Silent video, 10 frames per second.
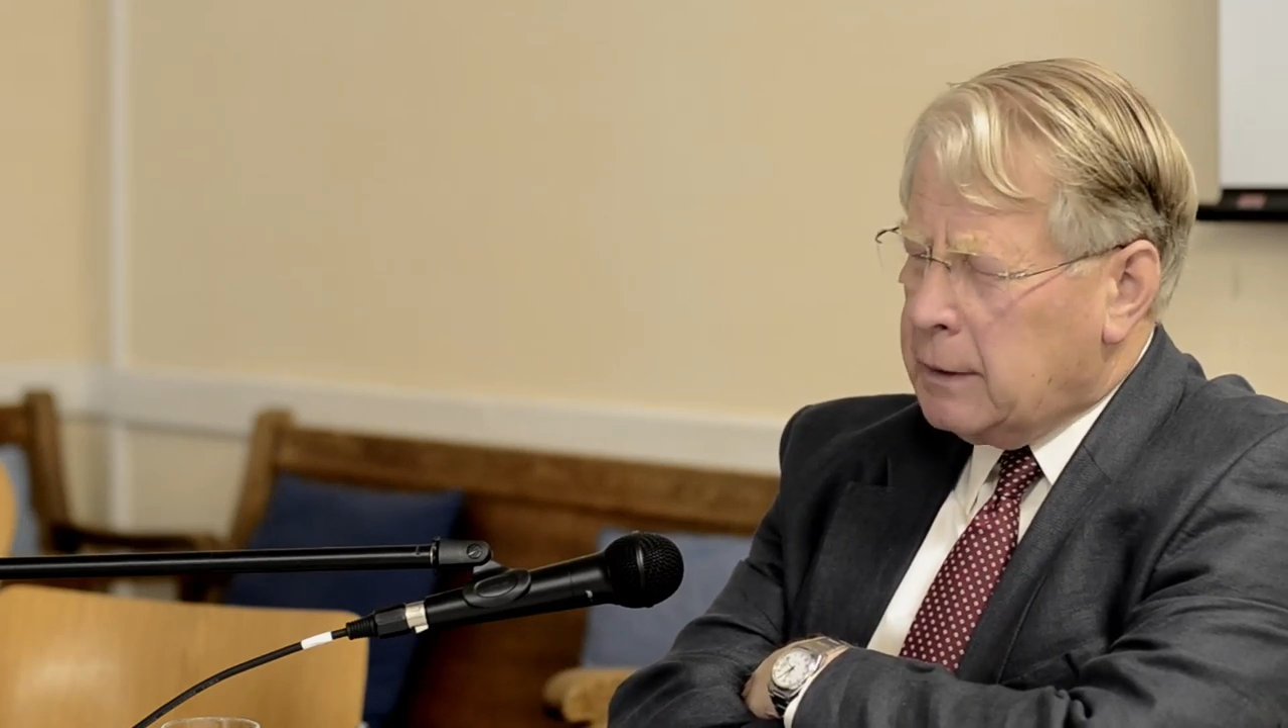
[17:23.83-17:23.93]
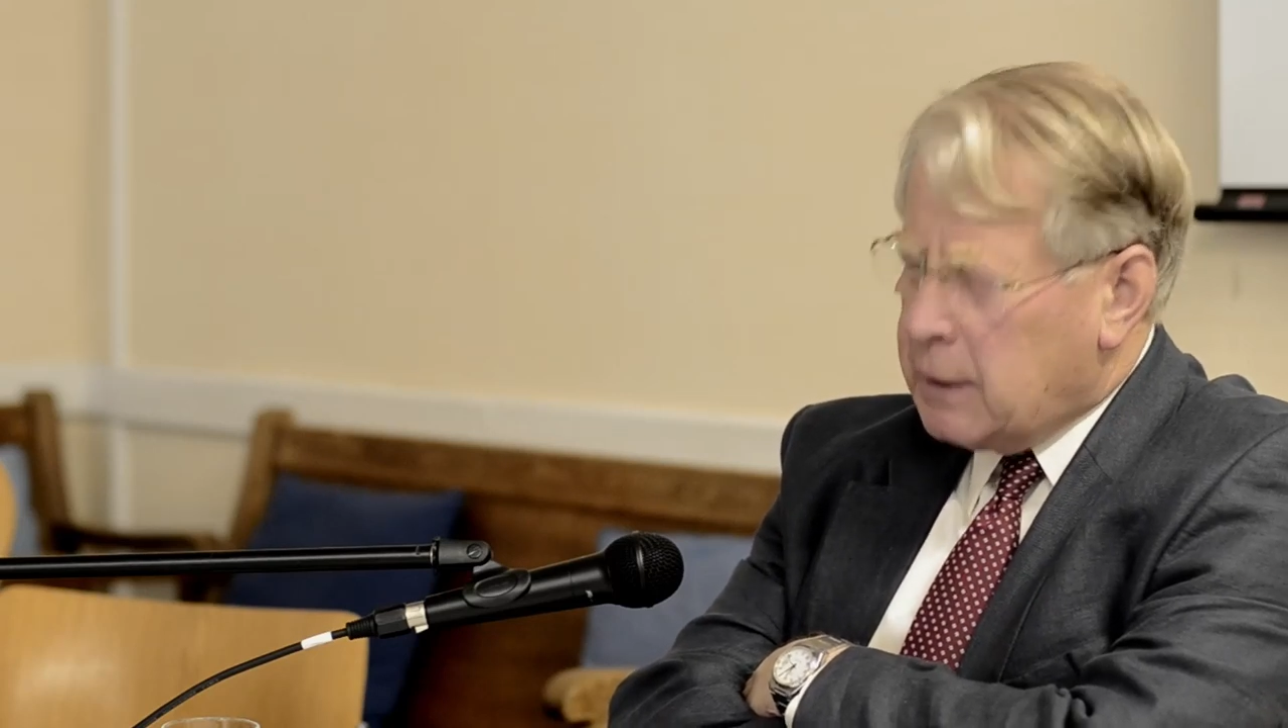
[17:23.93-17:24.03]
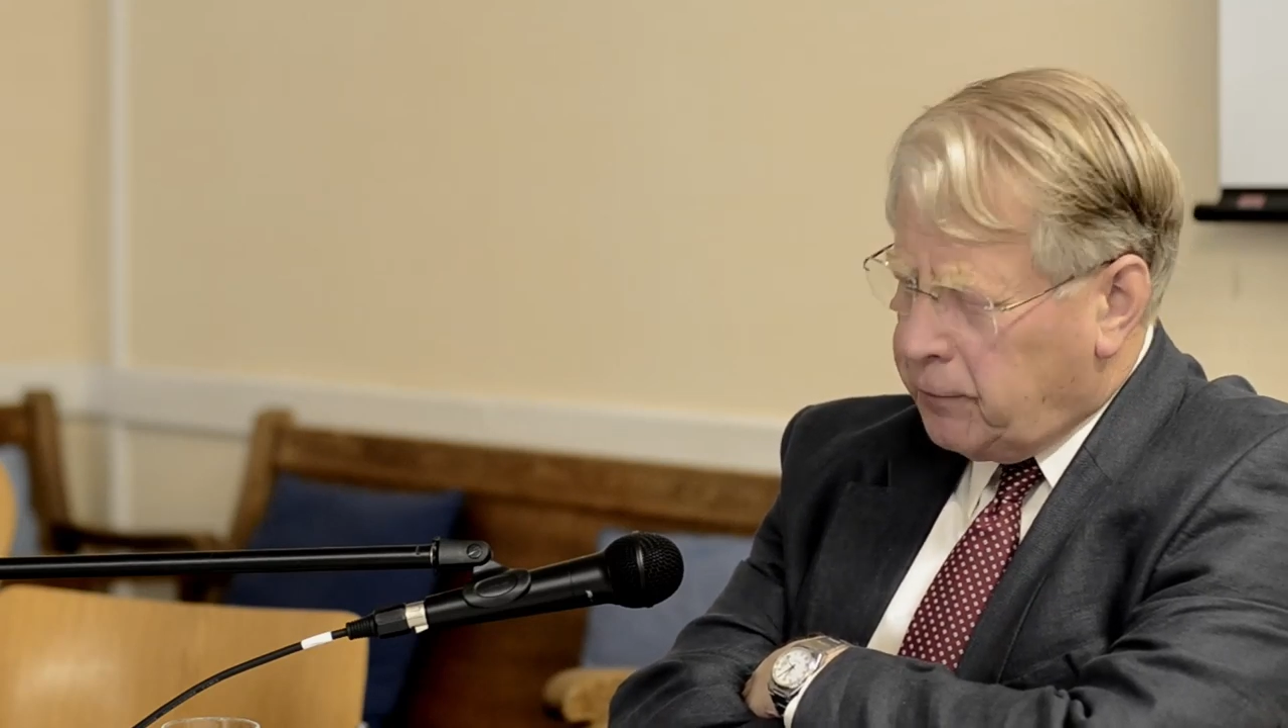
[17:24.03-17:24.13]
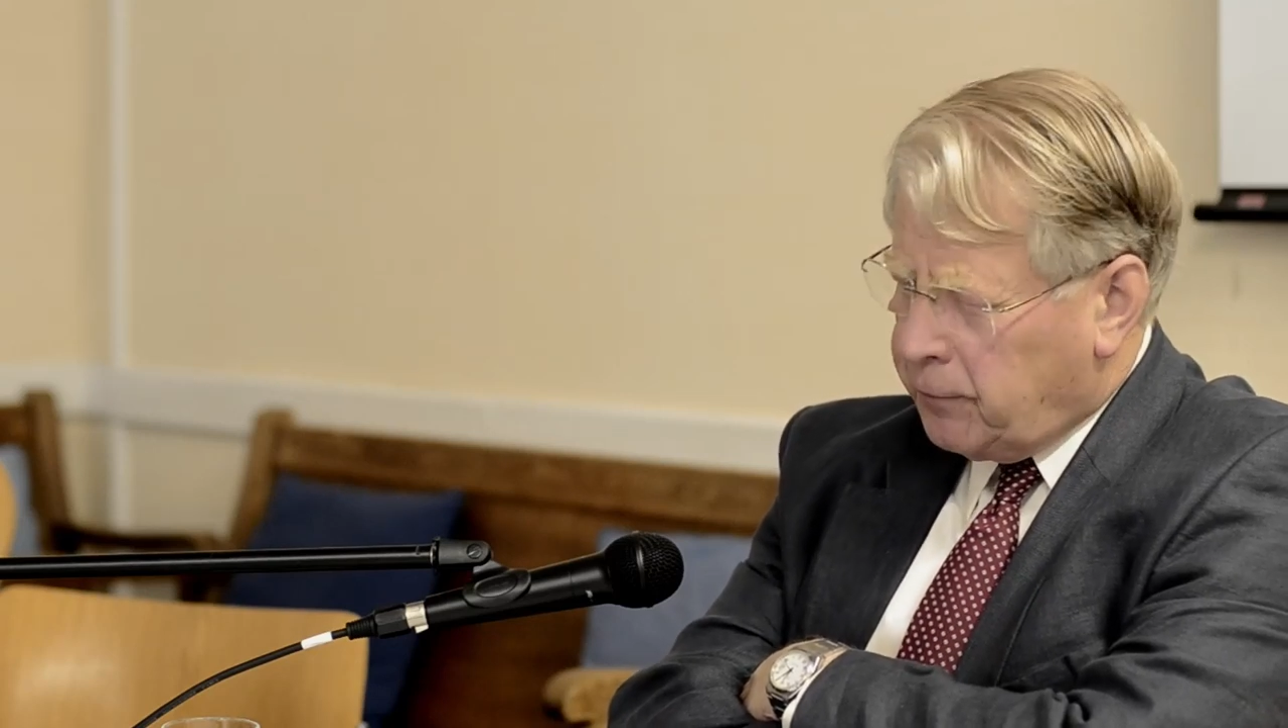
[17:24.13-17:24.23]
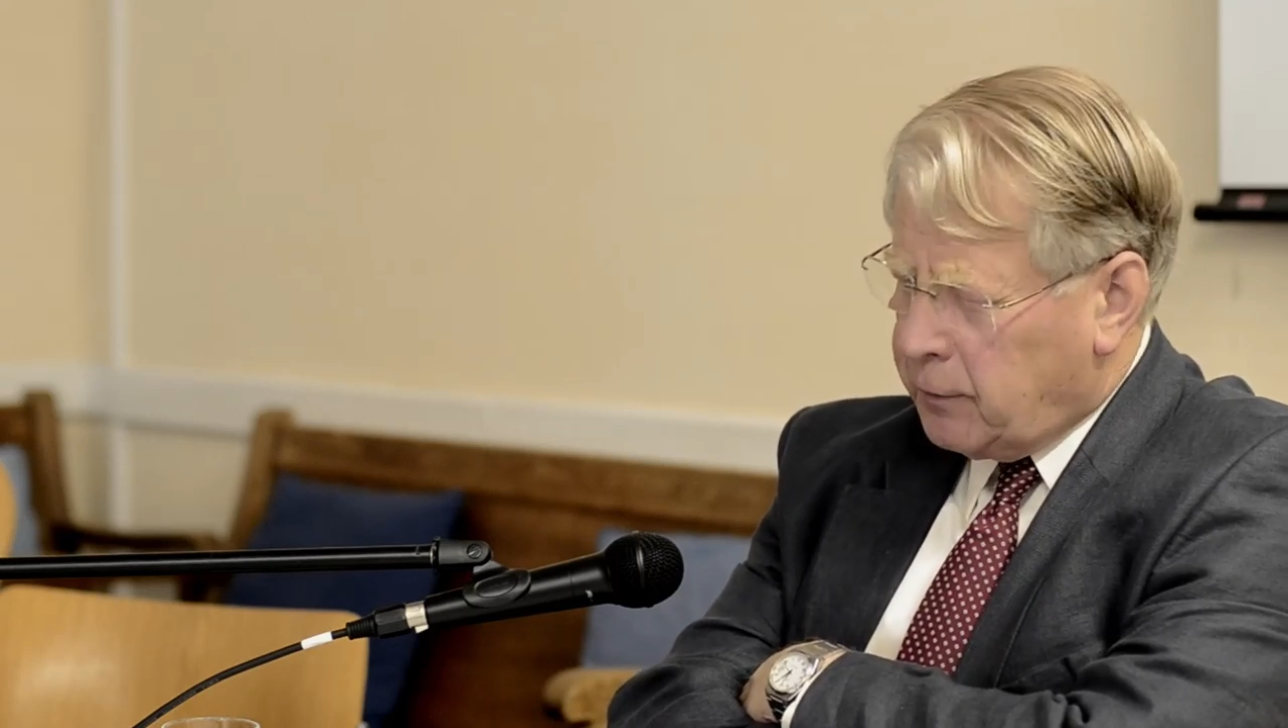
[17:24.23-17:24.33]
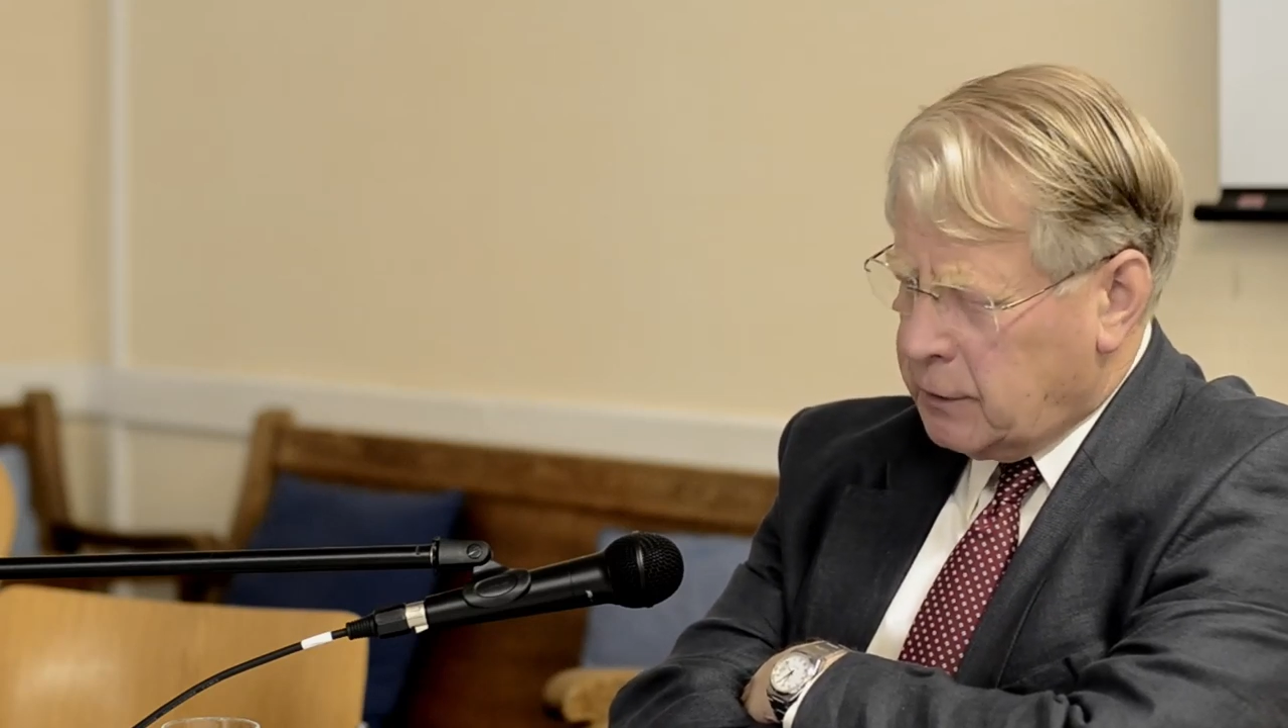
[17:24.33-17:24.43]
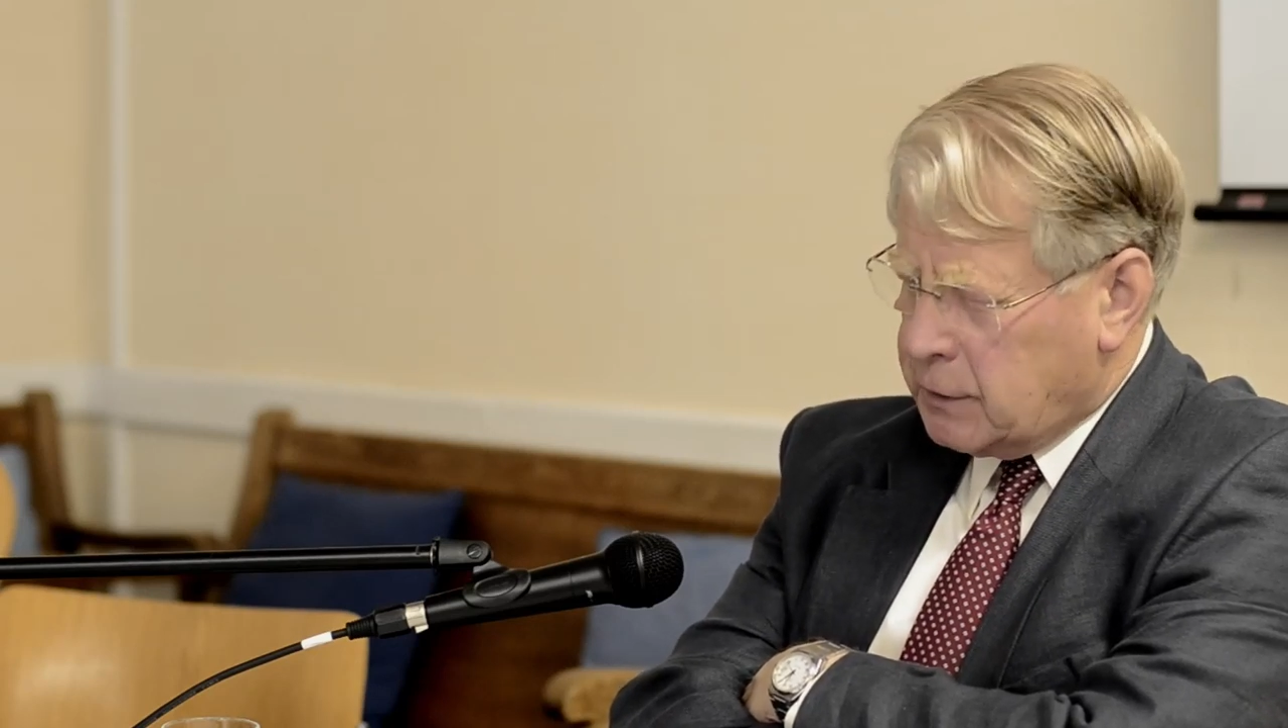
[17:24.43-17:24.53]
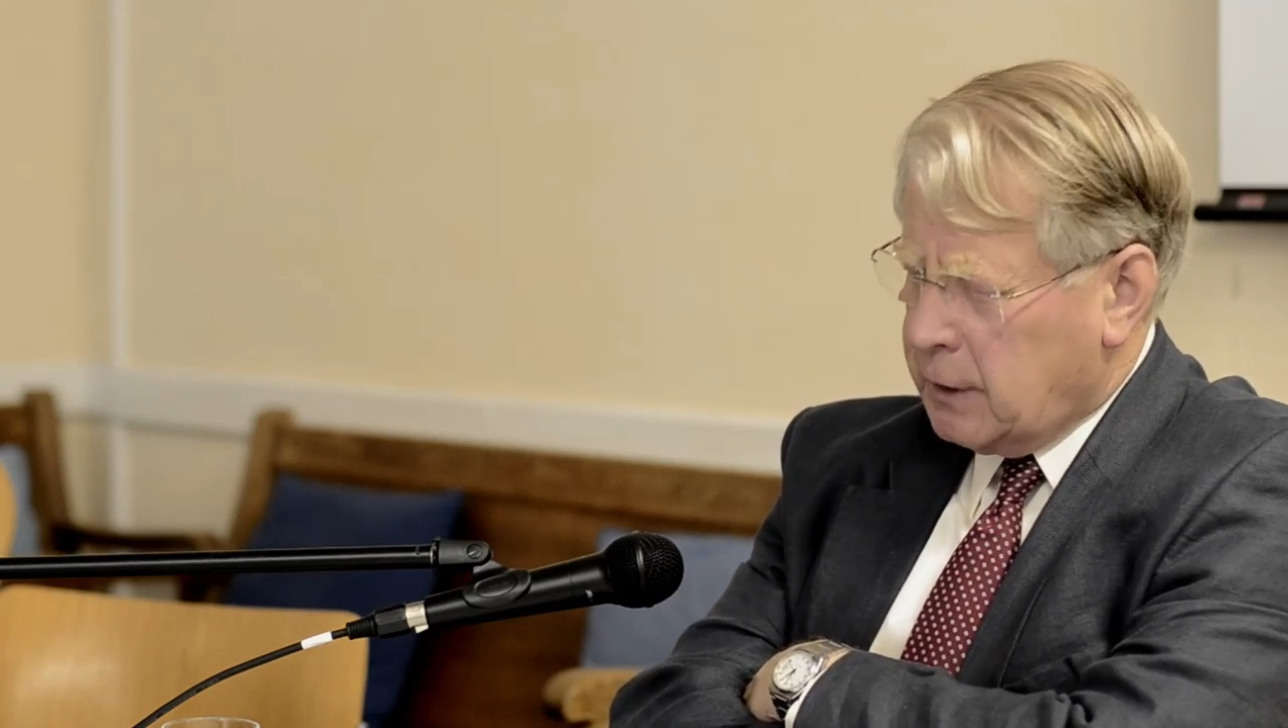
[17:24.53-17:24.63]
difference